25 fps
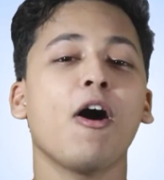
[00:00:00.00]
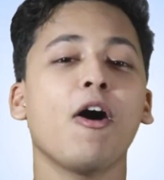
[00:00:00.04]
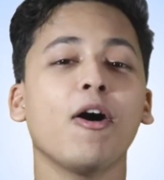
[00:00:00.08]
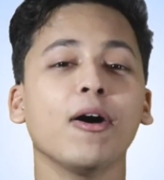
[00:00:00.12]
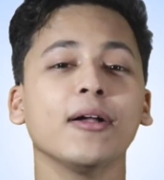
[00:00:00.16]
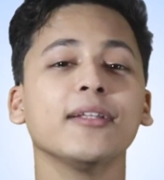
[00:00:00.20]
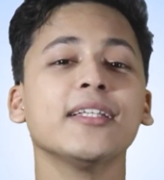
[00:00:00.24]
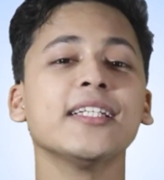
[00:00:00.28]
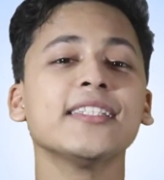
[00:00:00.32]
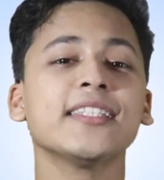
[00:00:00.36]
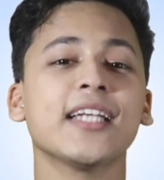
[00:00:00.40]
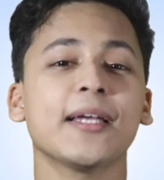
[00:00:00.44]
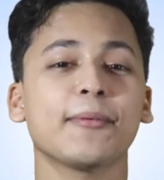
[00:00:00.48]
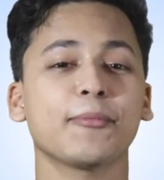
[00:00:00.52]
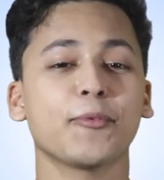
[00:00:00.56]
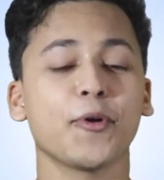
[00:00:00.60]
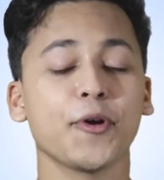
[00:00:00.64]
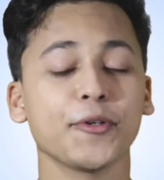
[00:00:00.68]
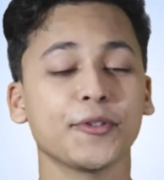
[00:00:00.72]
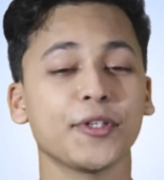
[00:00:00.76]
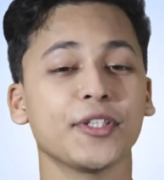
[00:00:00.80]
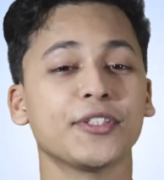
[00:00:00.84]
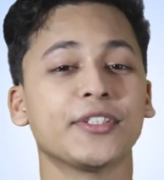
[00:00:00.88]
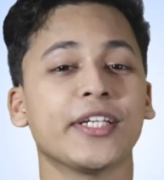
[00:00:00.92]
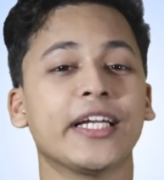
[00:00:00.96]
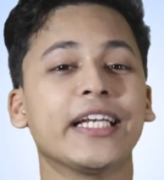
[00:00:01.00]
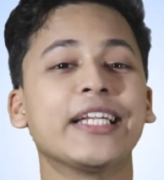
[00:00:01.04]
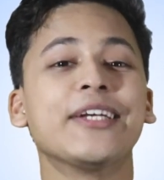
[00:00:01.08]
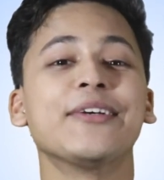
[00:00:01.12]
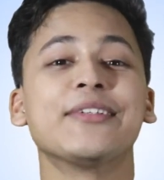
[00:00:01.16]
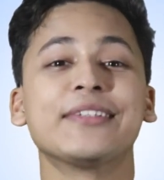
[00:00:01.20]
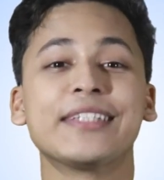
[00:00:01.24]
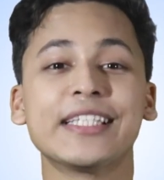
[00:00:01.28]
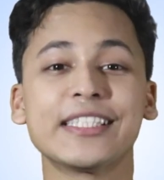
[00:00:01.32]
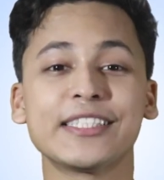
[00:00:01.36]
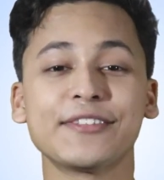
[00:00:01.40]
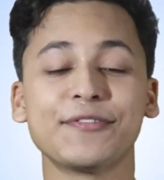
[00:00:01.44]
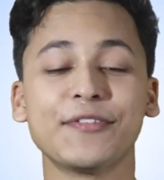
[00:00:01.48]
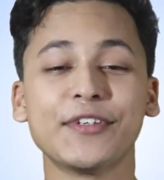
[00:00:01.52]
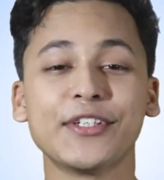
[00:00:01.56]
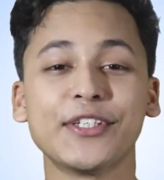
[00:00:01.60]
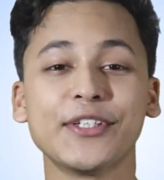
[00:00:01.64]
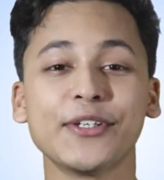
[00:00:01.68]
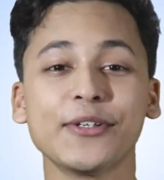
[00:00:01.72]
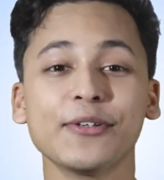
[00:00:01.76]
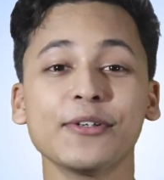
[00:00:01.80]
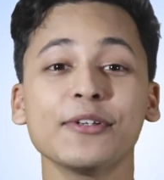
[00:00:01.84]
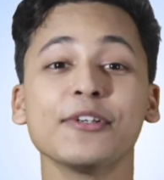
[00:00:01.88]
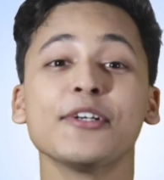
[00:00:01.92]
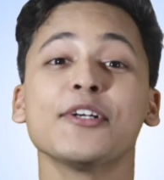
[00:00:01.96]
All this I'm going to tell you in this
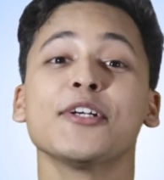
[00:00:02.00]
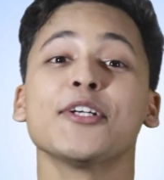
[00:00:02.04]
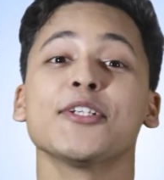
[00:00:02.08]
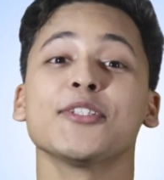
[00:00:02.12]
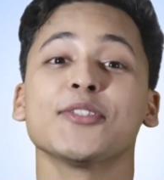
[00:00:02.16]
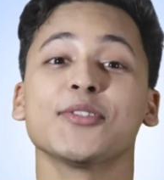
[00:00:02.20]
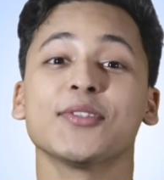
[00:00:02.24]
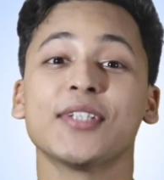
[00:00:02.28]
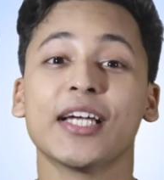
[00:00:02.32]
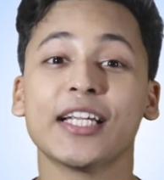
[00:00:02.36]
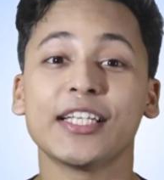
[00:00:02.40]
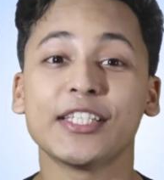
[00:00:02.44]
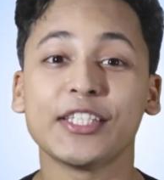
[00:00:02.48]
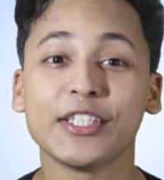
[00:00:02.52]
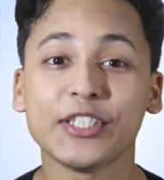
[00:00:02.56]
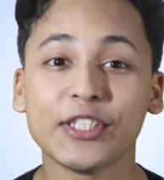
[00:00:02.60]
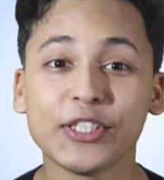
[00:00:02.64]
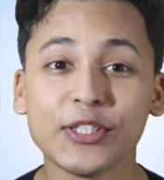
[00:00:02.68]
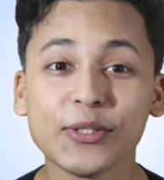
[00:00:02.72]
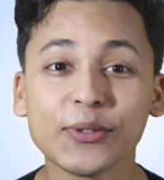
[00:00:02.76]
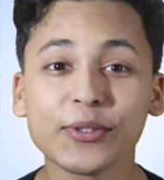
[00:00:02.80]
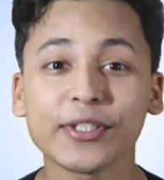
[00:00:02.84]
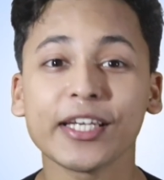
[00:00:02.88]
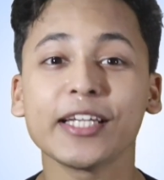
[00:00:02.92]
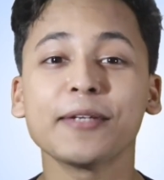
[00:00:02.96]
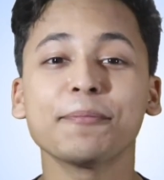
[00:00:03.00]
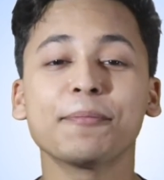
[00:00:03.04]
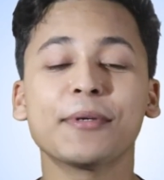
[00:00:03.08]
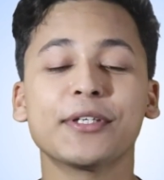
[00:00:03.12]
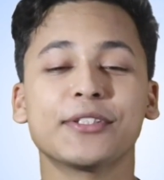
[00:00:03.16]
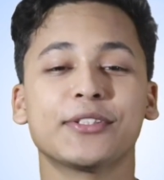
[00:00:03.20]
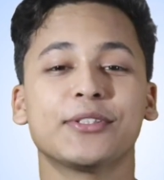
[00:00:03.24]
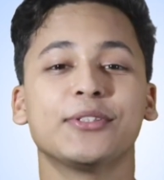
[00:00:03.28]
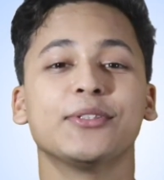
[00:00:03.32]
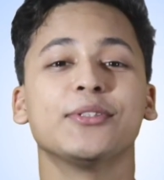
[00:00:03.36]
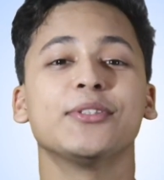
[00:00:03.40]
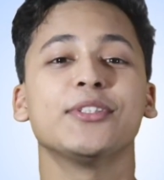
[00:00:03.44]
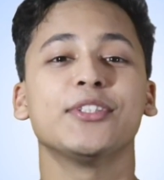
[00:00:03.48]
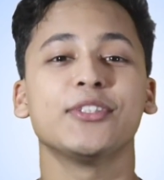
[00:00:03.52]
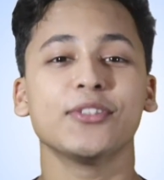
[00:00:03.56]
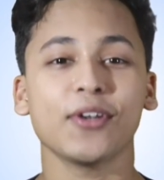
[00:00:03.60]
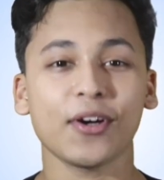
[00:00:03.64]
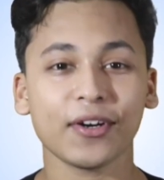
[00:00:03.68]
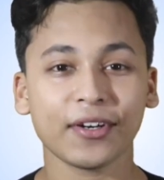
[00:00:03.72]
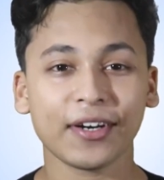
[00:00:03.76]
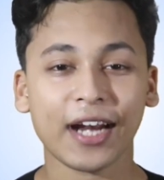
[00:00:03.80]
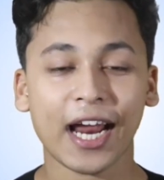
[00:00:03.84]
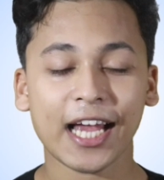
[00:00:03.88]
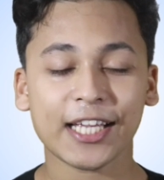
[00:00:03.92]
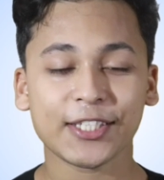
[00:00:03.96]
video so that you can pursue
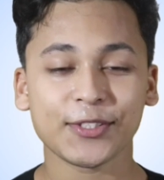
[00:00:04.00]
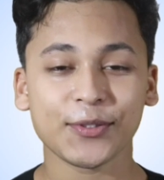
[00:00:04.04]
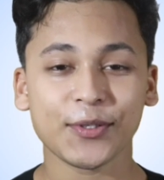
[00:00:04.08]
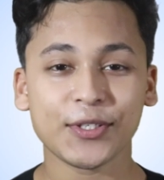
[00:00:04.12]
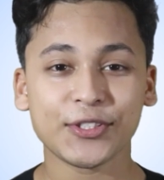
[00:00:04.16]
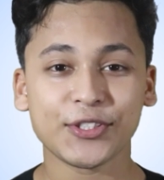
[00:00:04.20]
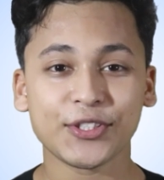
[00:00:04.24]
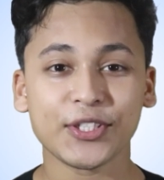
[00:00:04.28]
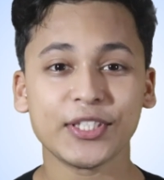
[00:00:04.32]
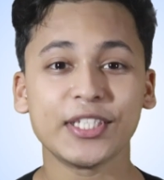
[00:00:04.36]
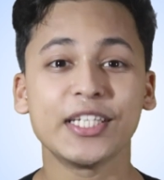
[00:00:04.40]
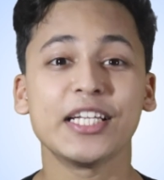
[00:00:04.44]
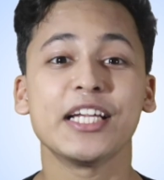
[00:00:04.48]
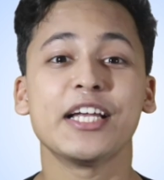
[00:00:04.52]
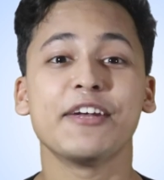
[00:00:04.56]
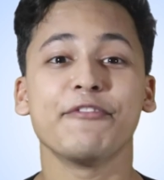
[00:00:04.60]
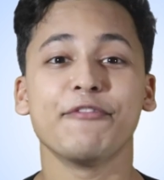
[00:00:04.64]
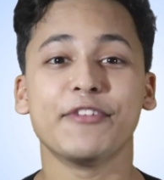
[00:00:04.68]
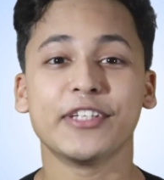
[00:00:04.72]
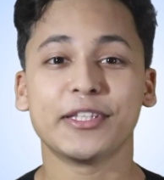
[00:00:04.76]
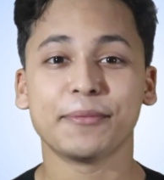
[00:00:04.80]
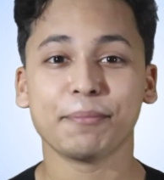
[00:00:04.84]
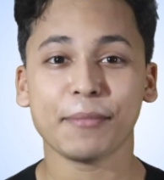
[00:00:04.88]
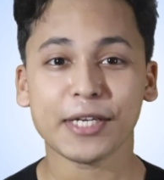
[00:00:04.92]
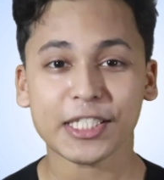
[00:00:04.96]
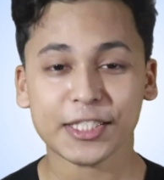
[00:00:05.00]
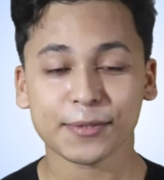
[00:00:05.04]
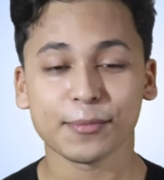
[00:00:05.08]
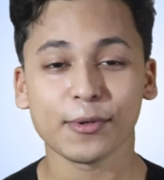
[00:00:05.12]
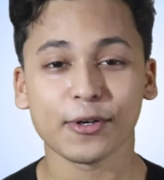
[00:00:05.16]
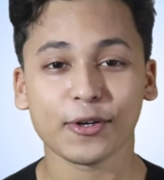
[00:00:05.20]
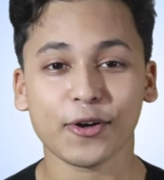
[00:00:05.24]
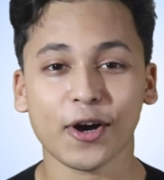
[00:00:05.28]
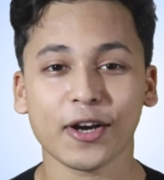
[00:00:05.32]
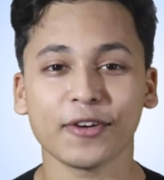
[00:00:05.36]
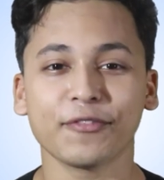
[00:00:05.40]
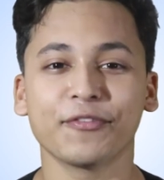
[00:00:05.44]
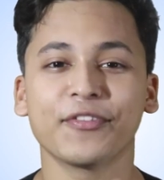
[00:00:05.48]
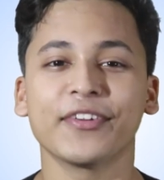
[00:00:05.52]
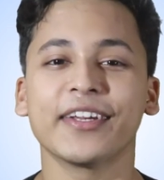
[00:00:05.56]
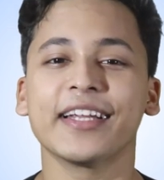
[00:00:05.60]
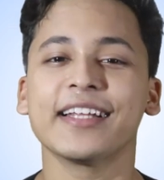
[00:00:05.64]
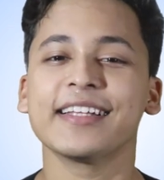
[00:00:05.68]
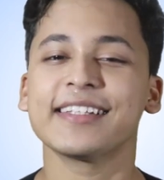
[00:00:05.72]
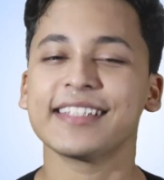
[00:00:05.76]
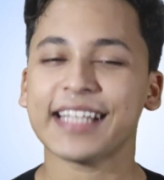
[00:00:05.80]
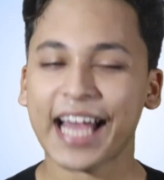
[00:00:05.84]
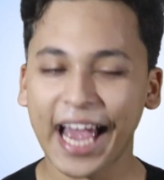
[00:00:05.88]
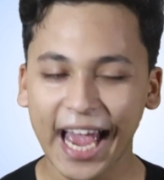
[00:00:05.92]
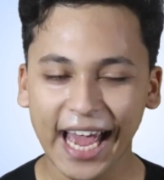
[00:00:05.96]
your graduation with much more
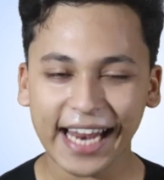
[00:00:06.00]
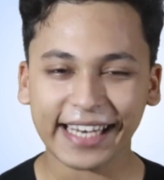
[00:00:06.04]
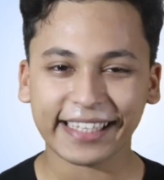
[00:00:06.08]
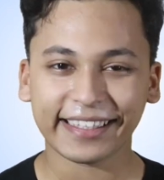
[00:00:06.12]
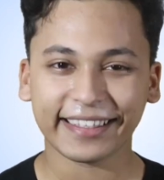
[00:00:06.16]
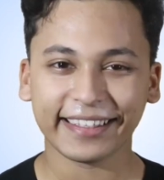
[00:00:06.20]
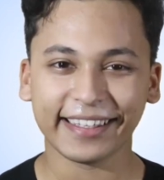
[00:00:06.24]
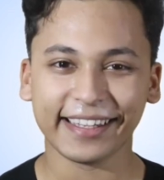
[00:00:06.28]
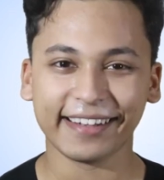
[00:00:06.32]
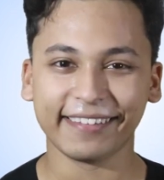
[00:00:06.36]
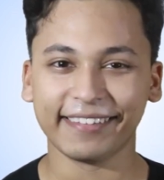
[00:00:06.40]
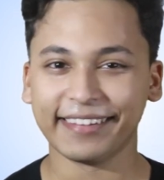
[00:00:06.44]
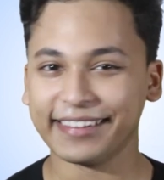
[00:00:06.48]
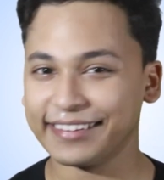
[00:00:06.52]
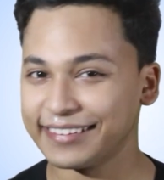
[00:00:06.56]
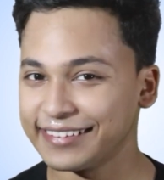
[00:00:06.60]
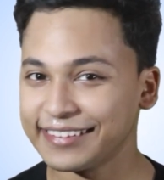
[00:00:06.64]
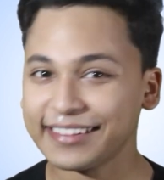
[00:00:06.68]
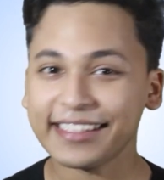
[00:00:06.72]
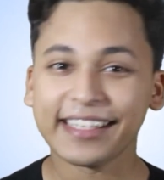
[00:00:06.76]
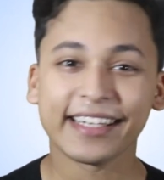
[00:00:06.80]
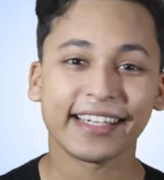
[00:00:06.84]
confidence and clearance.